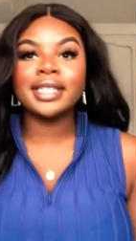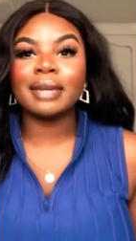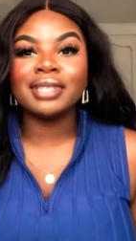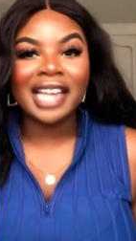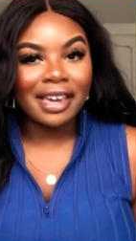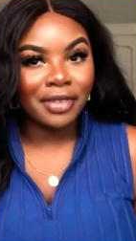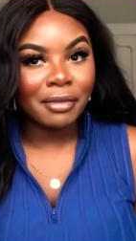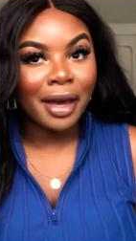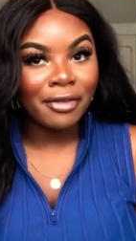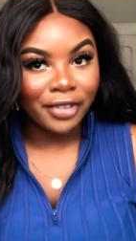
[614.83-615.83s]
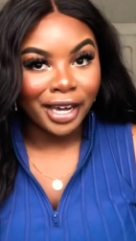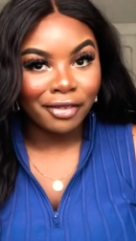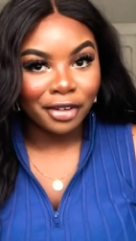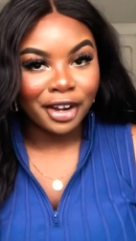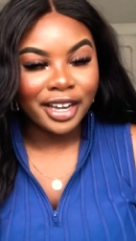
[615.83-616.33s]
I'm saving my
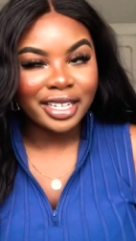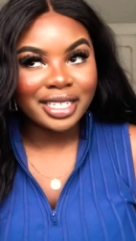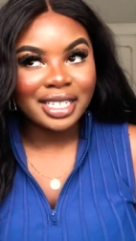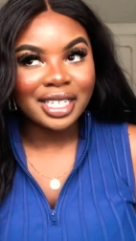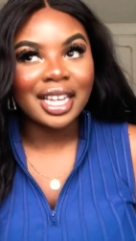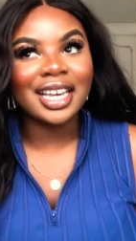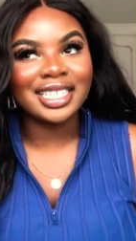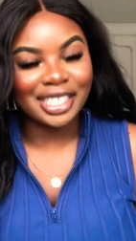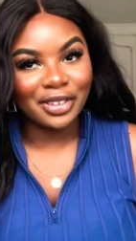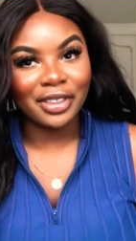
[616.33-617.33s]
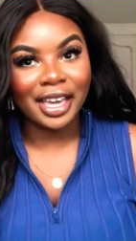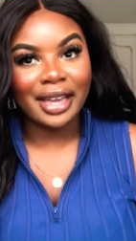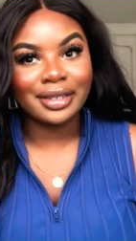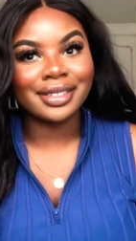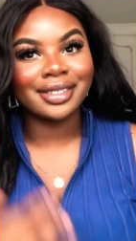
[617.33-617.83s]
favorite until the
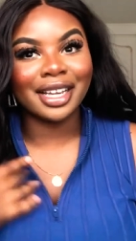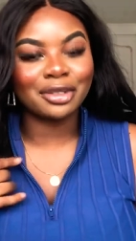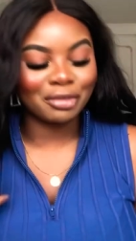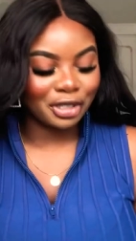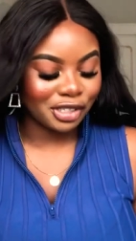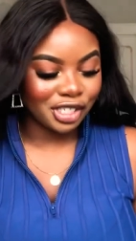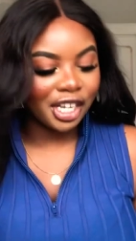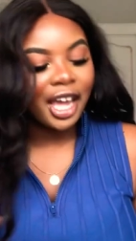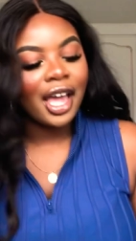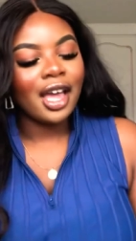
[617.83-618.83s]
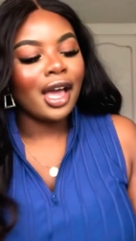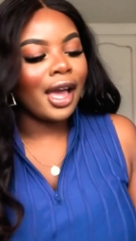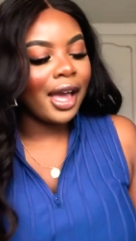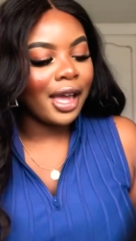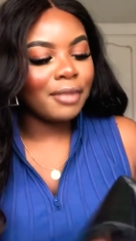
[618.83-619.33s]
end that's what I'm gonna do
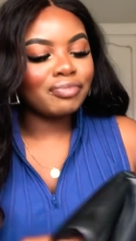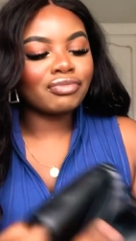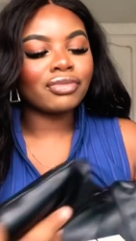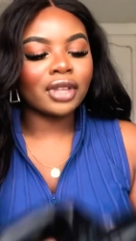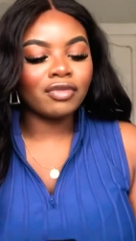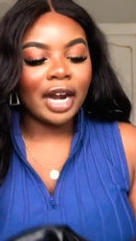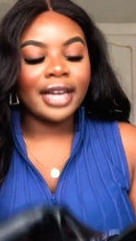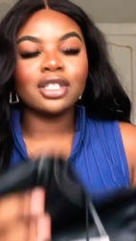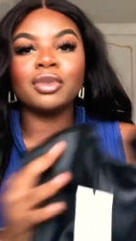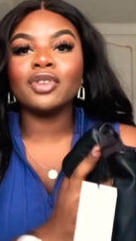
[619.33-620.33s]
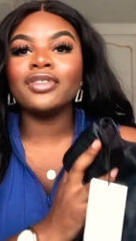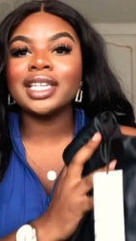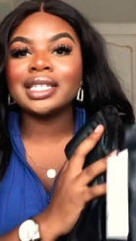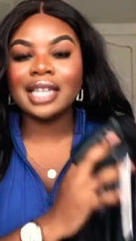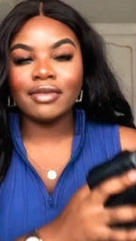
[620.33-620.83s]
um, right so we've got this
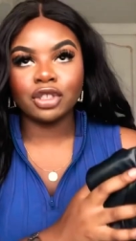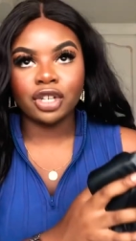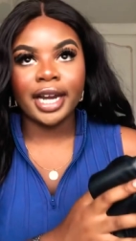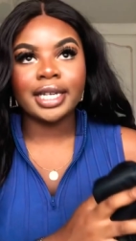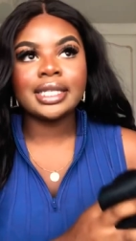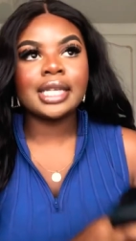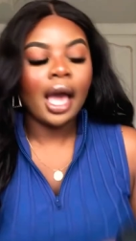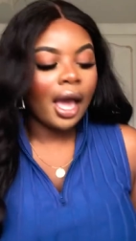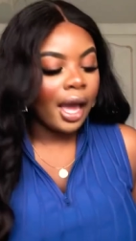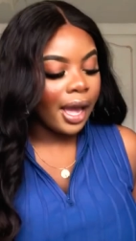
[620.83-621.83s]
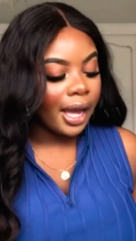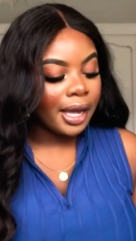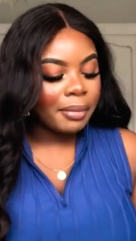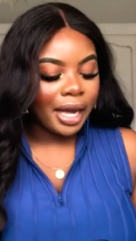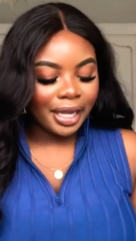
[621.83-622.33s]
leather dress
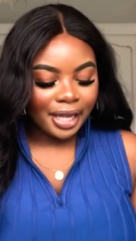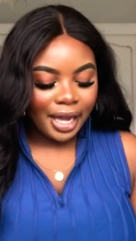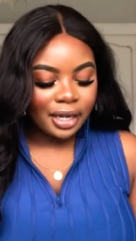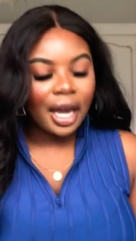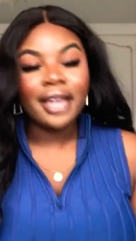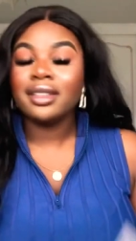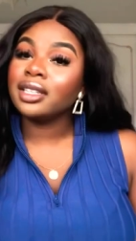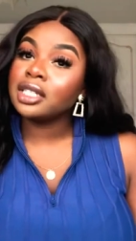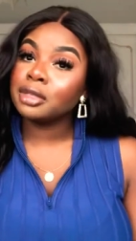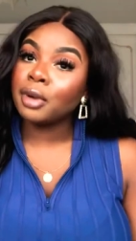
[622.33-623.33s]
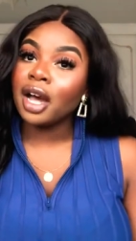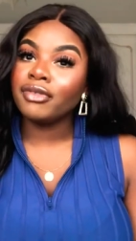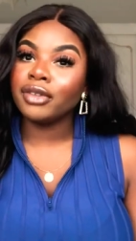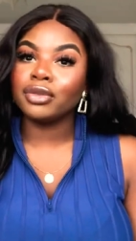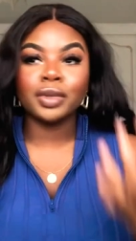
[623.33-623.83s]
um, again I think this is perfect
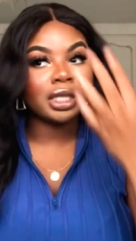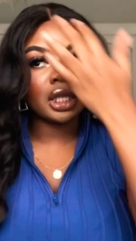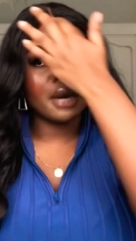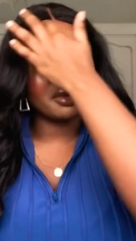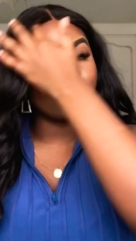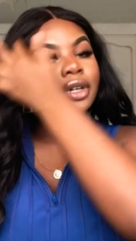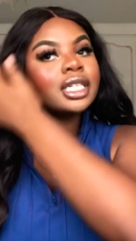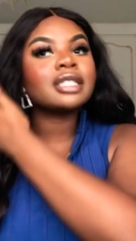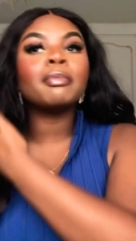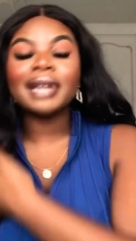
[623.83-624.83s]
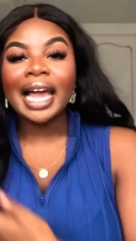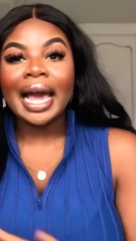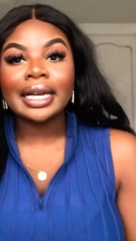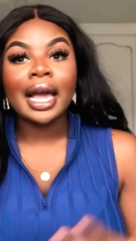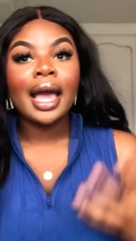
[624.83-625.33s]
for winter because it's
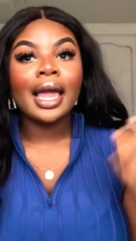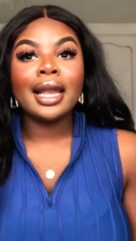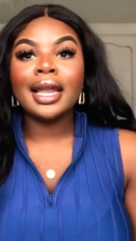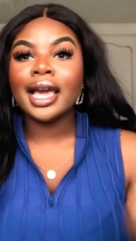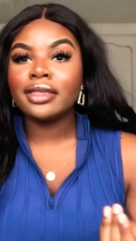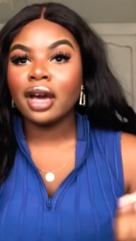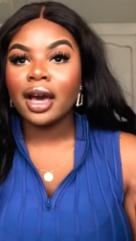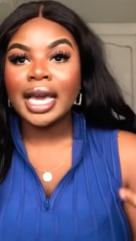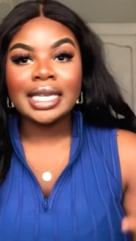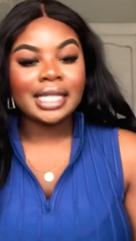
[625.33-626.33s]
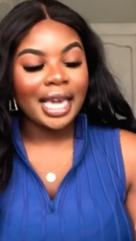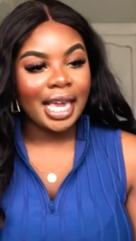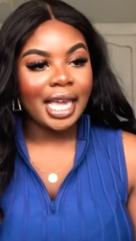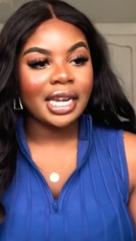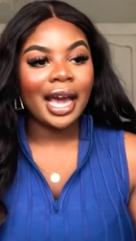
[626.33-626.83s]
black leather is
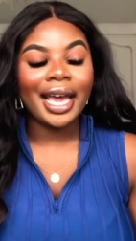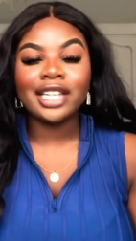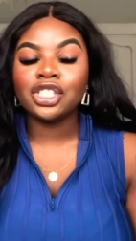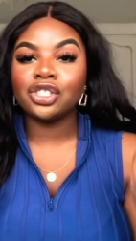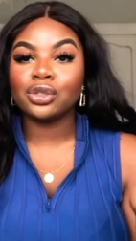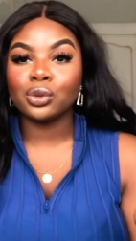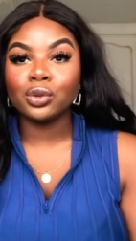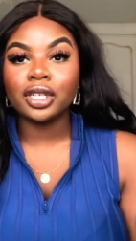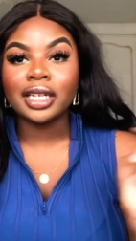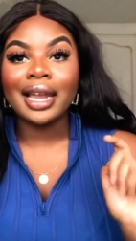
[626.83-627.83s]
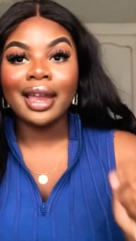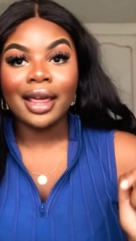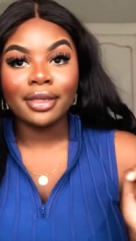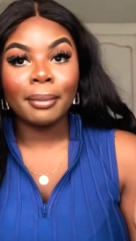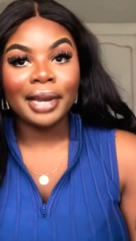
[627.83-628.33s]
in I actually just ordered a
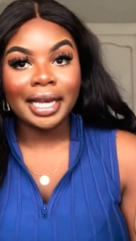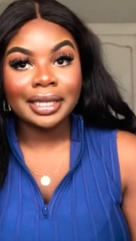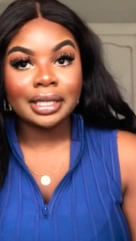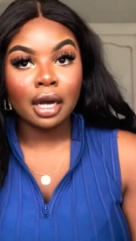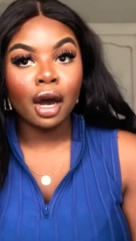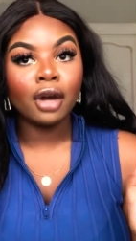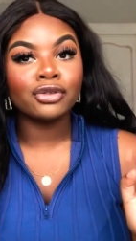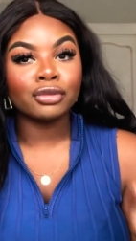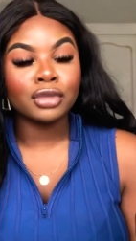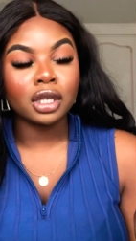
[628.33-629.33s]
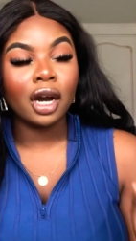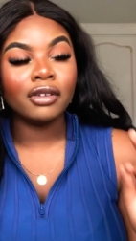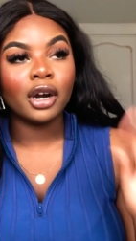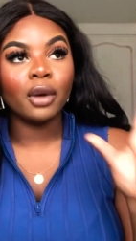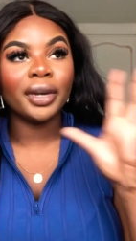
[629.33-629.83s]
leather blazer from
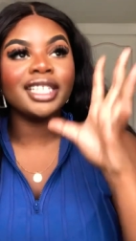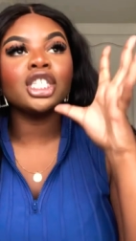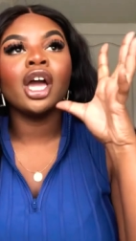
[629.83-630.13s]
Zara which